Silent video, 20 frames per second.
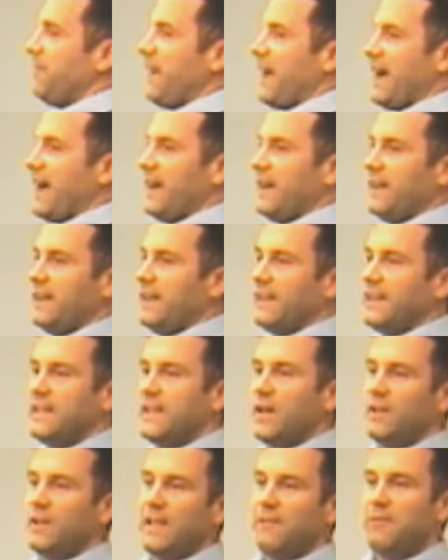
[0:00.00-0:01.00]
that
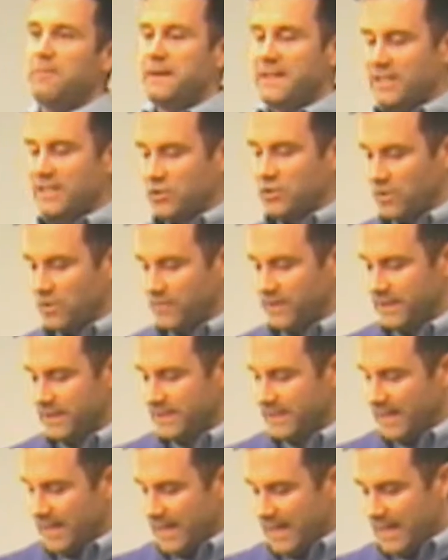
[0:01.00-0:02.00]
can only ever be
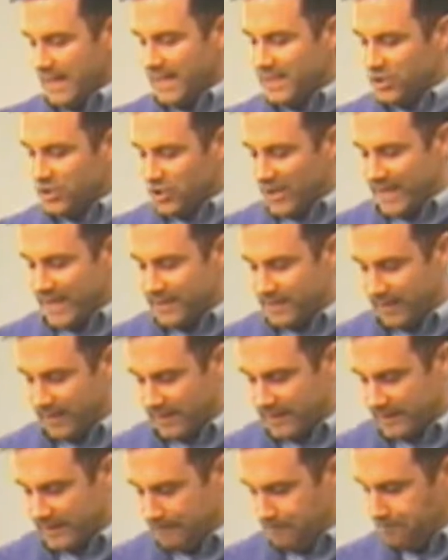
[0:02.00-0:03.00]
discovered in
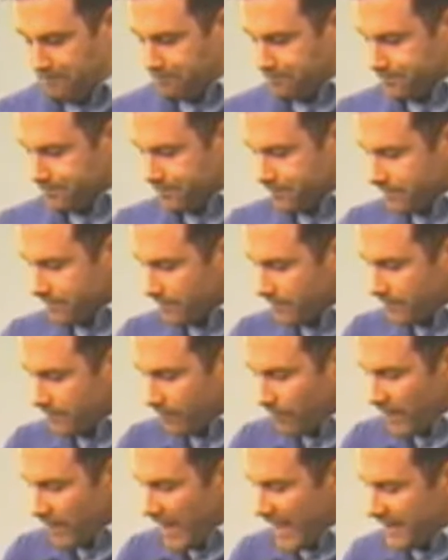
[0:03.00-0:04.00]
Jesus.
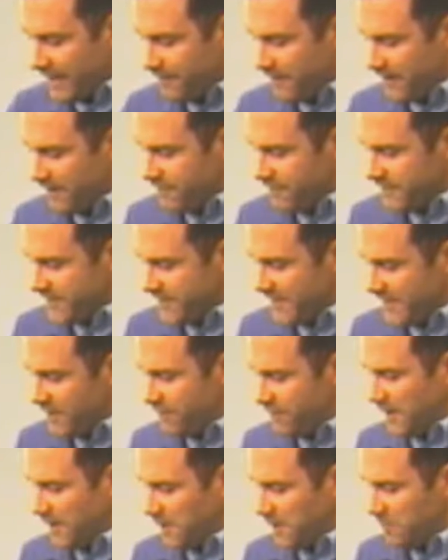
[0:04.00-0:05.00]
And if you've seen the
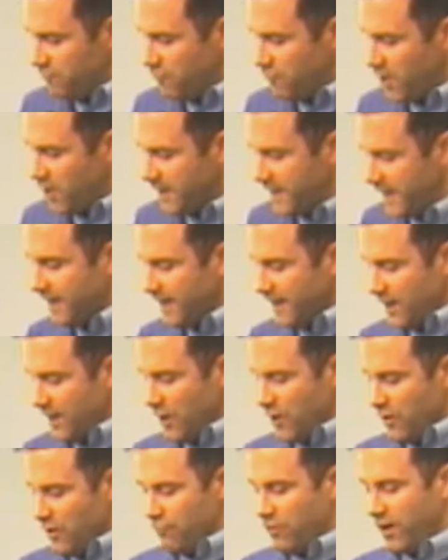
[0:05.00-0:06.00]
film Rocky,
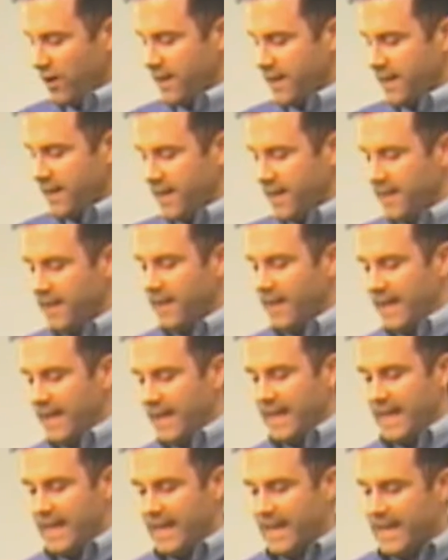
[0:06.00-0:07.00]
Rocky
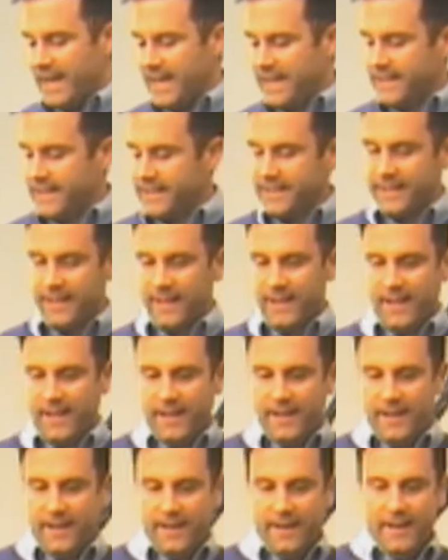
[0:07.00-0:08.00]
is
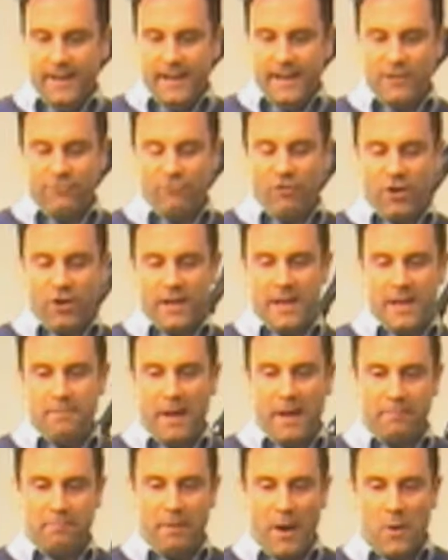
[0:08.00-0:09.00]
is Rocky
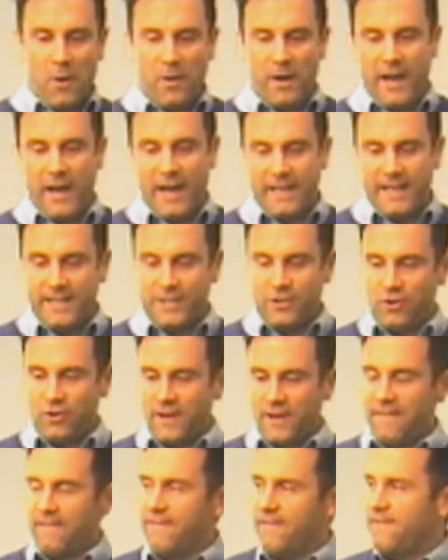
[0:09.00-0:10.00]
Balboa, and he's
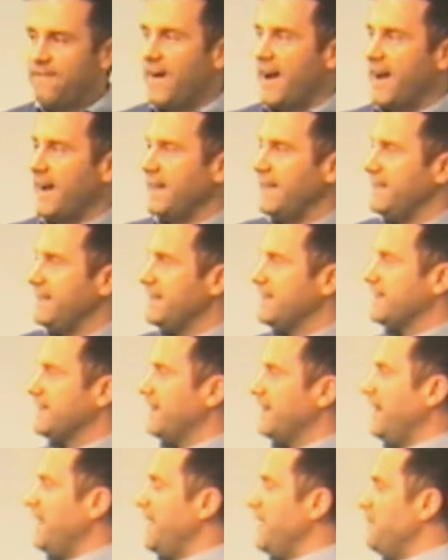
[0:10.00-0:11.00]
trying to
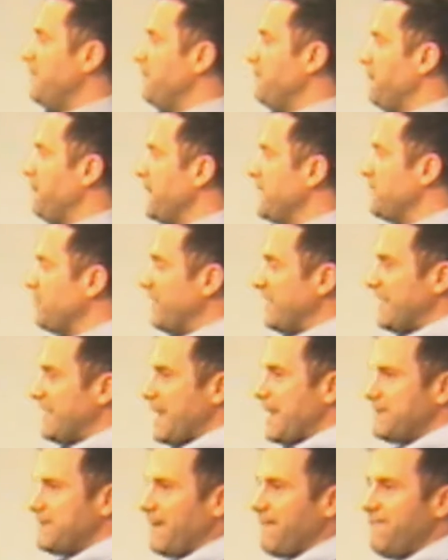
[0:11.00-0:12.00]
find, um, he's trying to
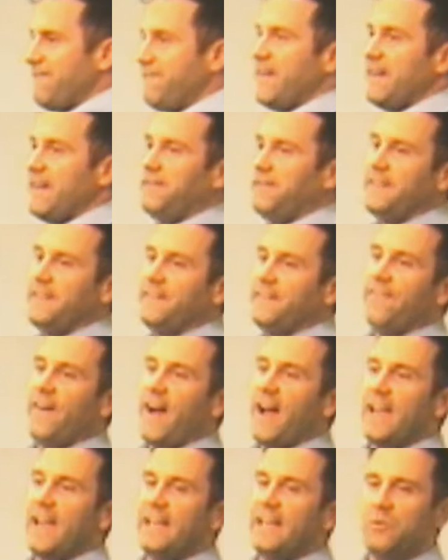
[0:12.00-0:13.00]
get himself fit for this
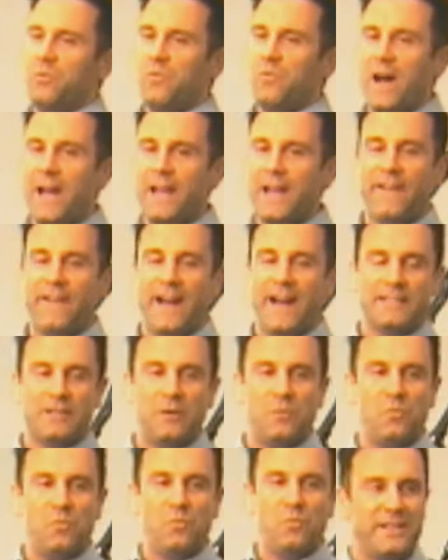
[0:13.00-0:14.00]
fight. And his wife
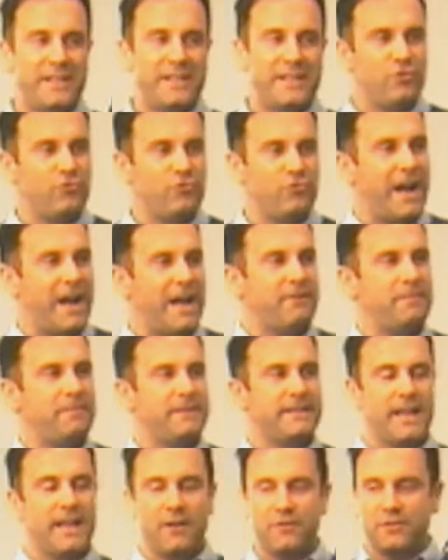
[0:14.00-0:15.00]
asks him, why does he drive
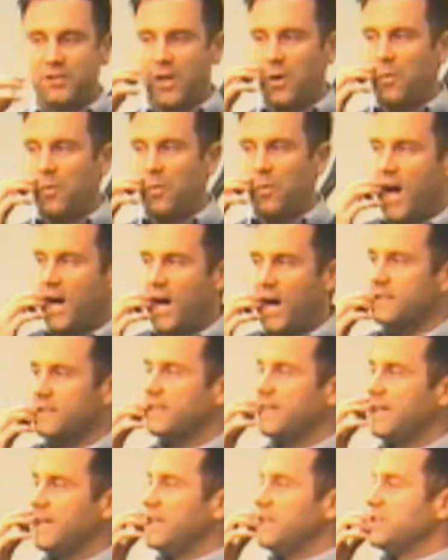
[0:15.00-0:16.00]
himself so hard
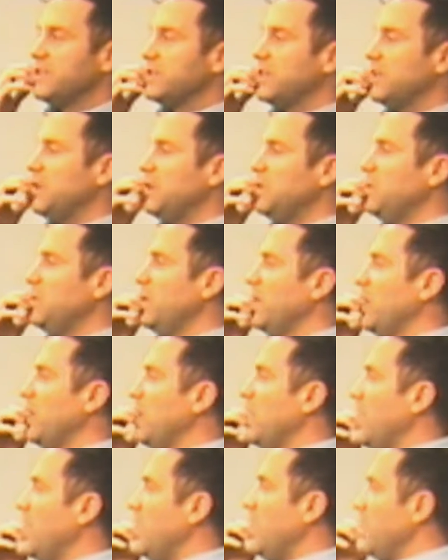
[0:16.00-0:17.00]
to
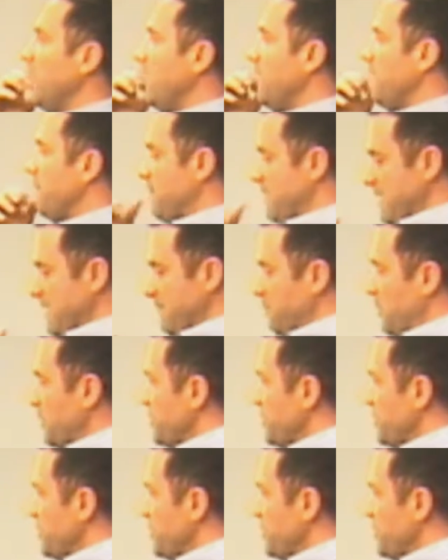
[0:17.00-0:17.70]
he